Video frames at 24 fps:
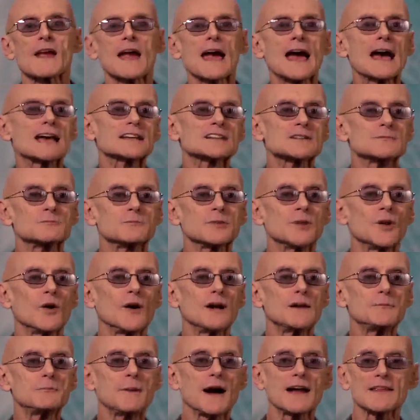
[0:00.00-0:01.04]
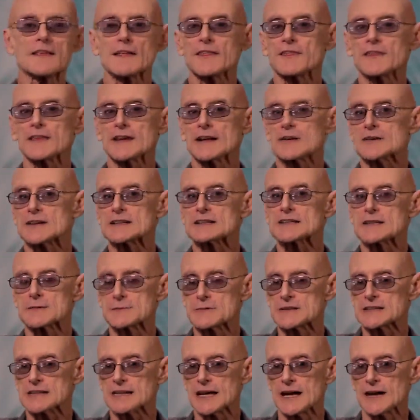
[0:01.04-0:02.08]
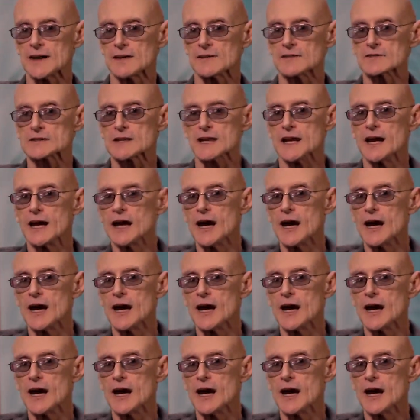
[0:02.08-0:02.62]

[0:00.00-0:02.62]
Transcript: As employed by the theorists themselves,